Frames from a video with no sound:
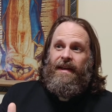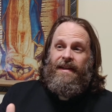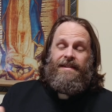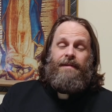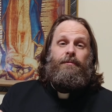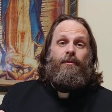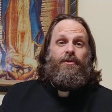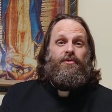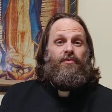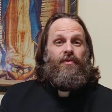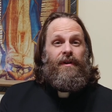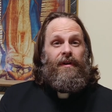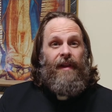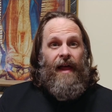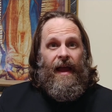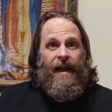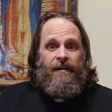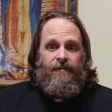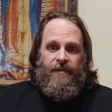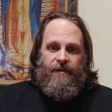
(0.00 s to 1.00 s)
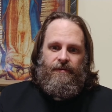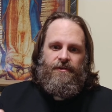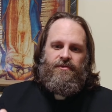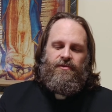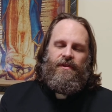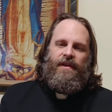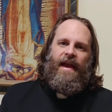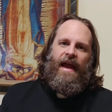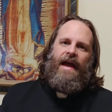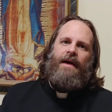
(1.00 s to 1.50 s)
except it was real life and it was
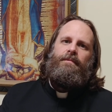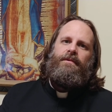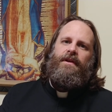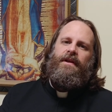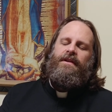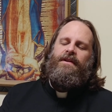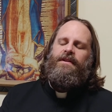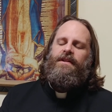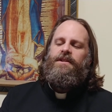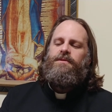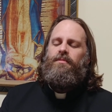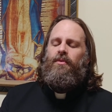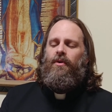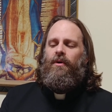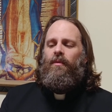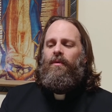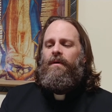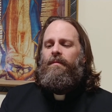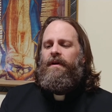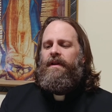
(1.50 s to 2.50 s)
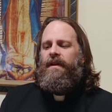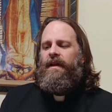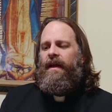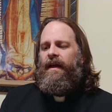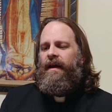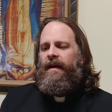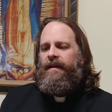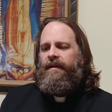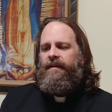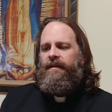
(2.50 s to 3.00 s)
really happening to this poor woman
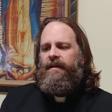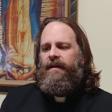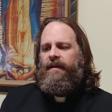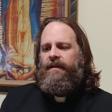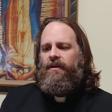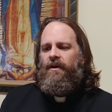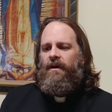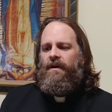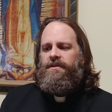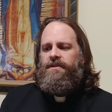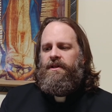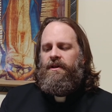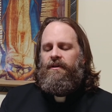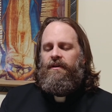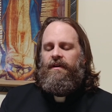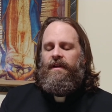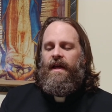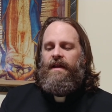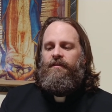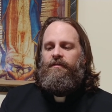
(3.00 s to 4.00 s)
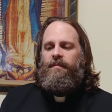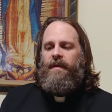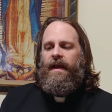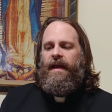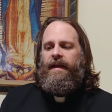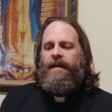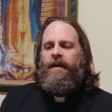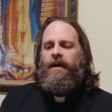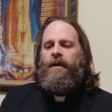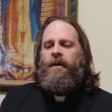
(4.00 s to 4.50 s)
and, and causing her a lot of
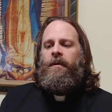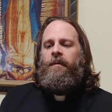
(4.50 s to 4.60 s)
pain.